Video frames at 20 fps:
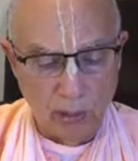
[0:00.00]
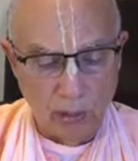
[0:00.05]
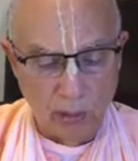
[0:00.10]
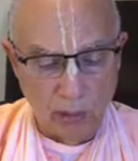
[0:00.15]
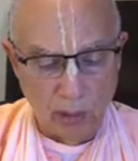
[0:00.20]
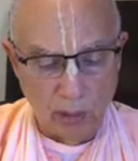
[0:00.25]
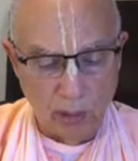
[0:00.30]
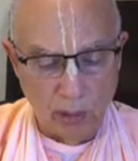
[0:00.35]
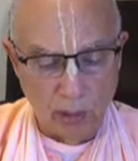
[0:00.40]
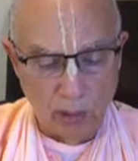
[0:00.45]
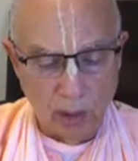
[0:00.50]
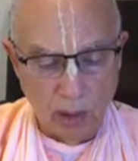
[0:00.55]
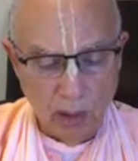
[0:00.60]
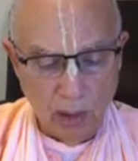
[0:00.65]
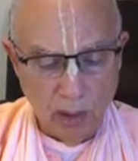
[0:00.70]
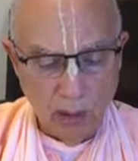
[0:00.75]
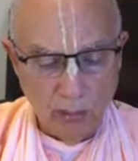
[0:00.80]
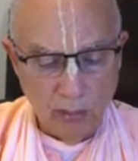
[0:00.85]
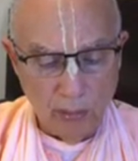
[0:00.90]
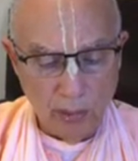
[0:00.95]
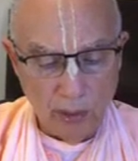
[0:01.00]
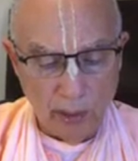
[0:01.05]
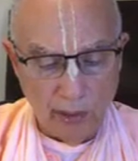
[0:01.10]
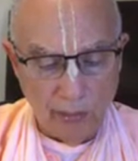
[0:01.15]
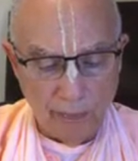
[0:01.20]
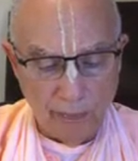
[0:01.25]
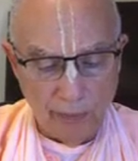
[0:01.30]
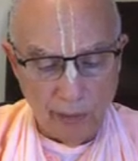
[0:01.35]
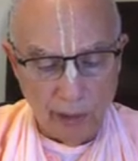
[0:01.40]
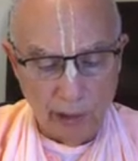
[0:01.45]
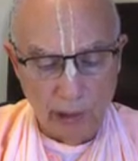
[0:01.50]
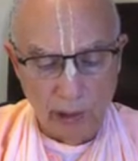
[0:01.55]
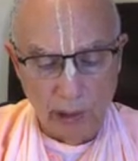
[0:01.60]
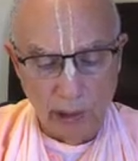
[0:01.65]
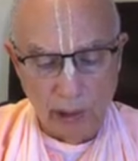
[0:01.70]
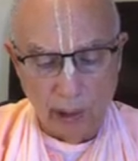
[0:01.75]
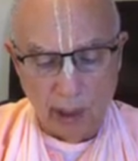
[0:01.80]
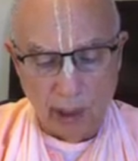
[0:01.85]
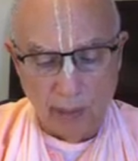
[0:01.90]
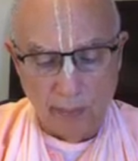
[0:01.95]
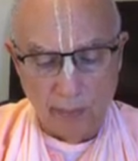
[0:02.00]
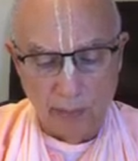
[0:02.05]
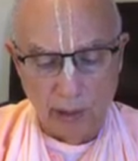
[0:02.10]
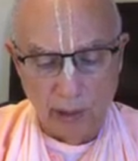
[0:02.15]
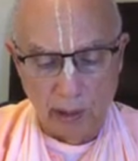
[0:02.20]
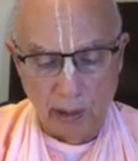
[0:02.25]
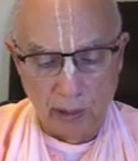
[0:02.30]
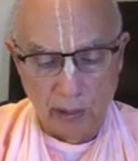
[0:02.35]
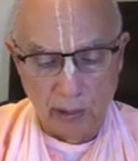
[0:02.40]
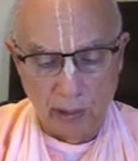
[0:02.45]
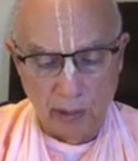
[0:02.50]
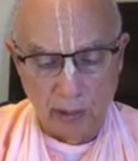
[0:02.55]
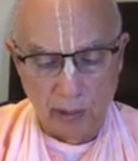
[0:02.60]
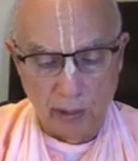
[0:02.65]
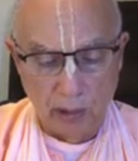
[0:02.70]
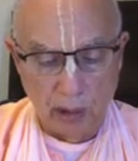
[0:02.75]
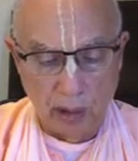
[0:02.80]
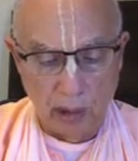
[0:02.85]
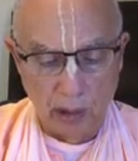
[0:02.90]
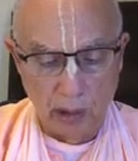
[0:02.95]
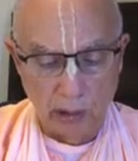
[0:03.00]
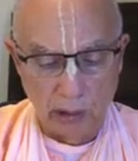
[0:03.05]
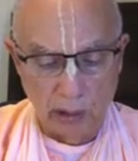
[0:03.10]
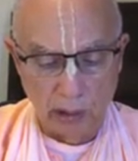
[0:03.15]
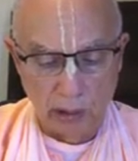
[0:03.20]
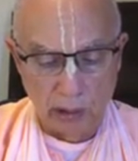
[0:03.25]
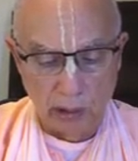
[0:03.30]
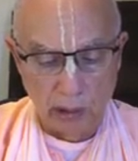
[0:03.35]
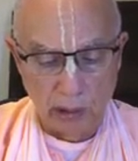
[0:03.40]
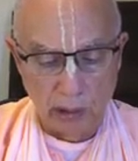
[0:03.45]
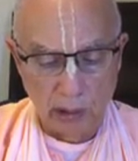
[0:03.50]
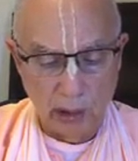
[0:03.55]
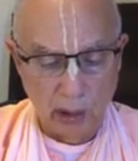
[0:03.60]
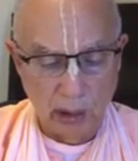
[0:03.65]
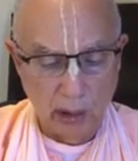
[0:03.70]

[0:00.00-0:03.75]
world with the efficient and material causes.